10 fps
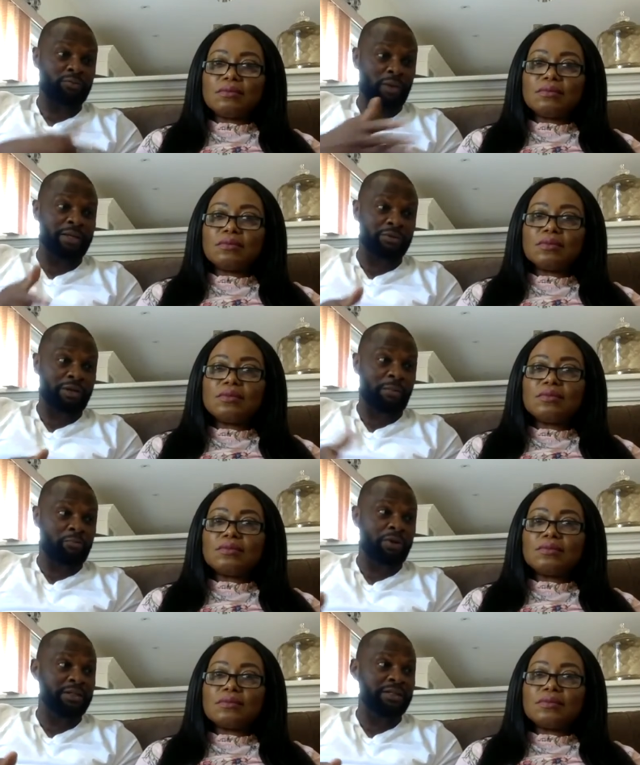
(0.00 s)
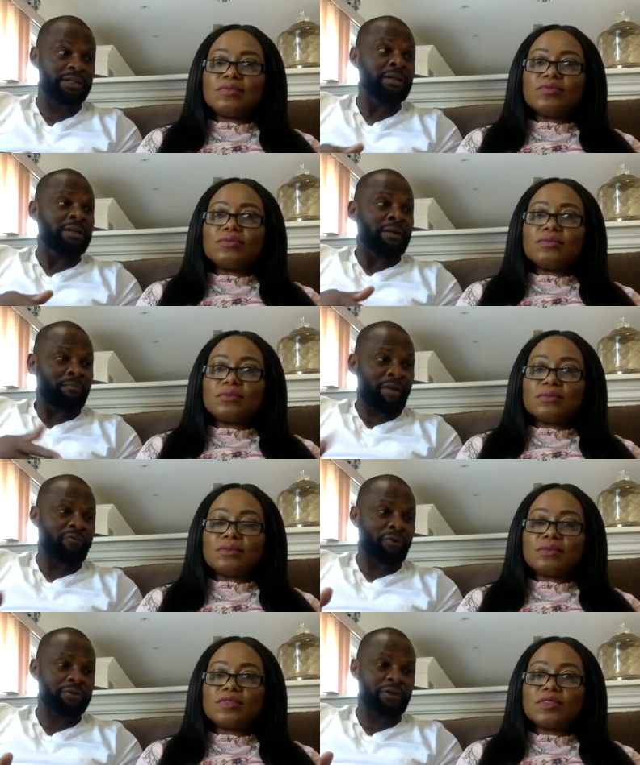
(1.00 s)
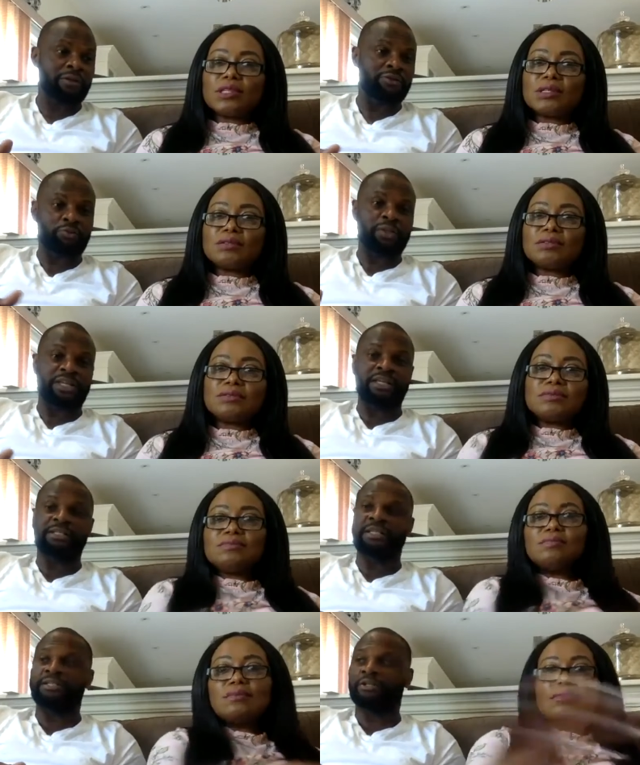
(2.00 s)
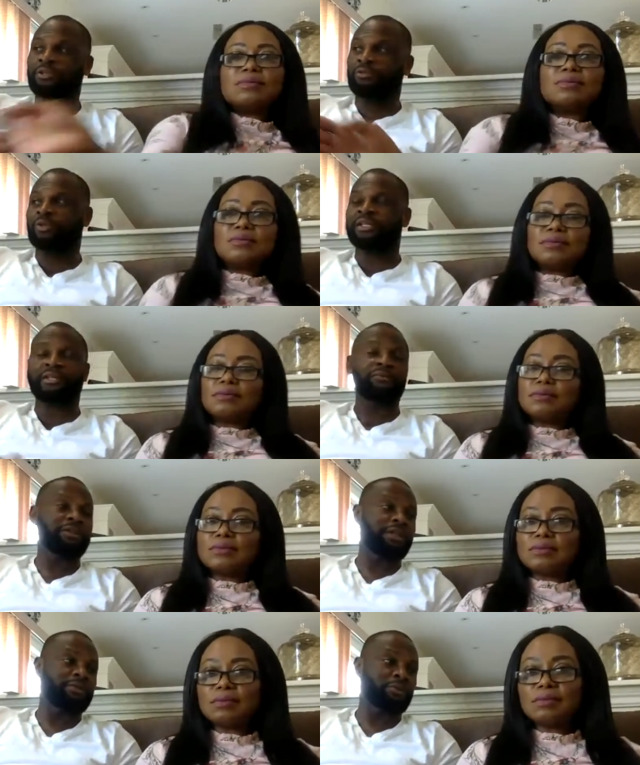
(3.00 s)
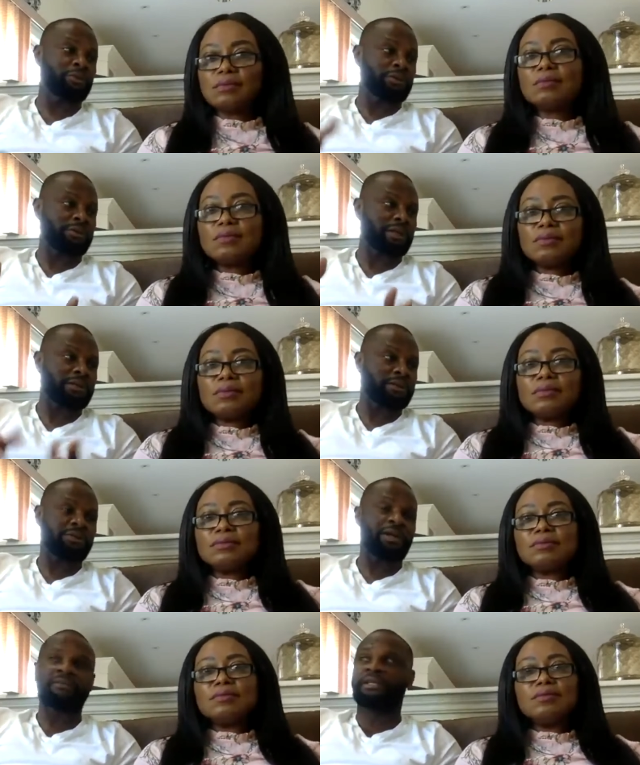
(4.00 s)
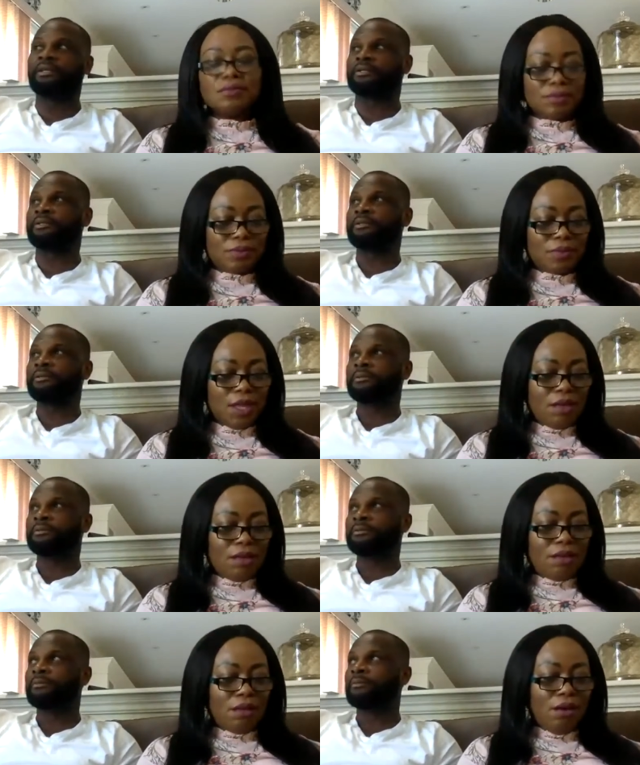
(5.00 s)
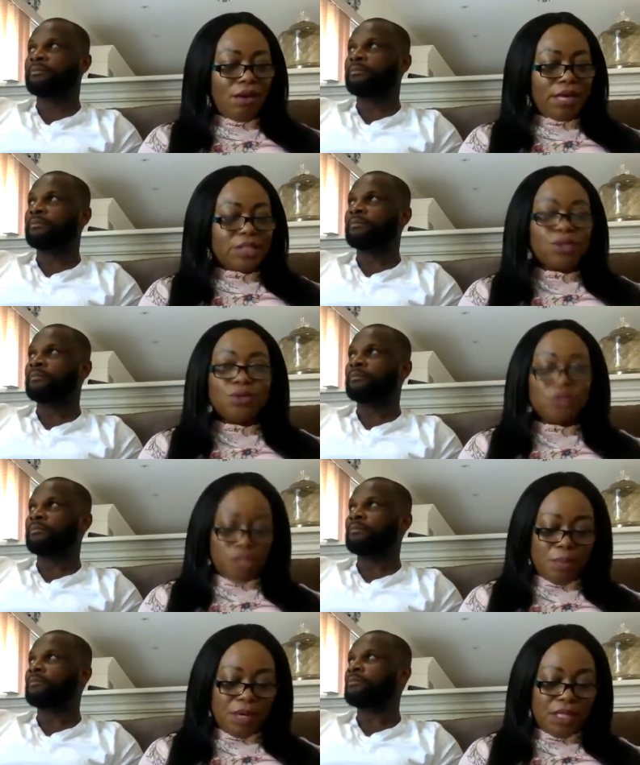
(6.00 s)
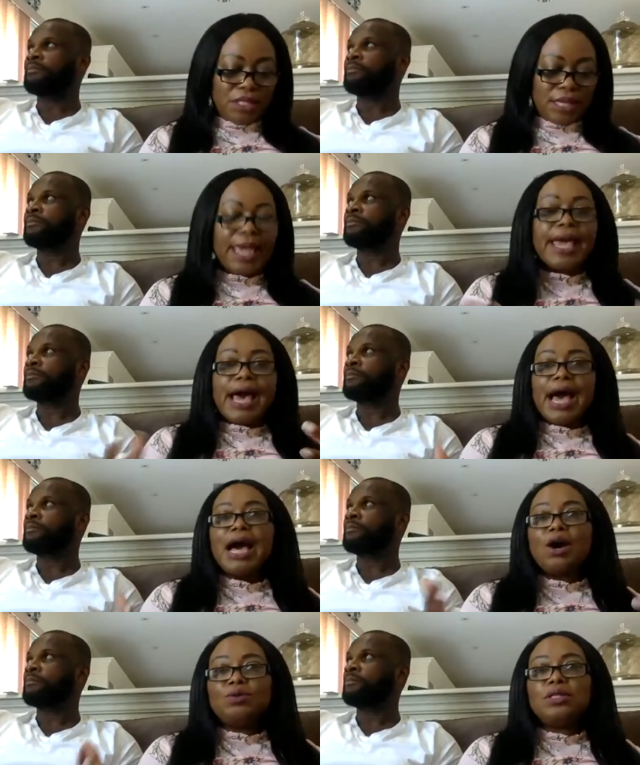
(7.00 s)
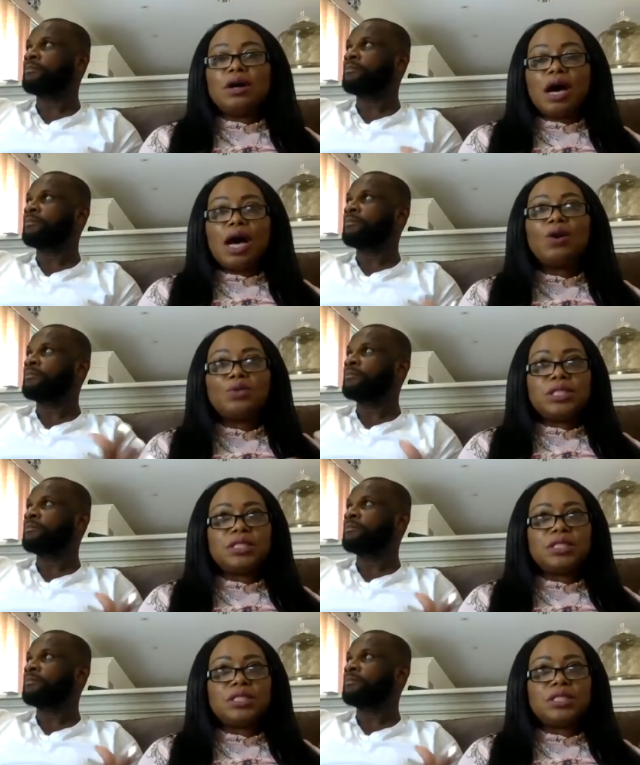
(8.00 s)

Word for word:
Speaker 1: why you can probably say my first son is 28 years old or 27 years old. That's you have kids.
Speaker 2: Okay, so somebody say how how did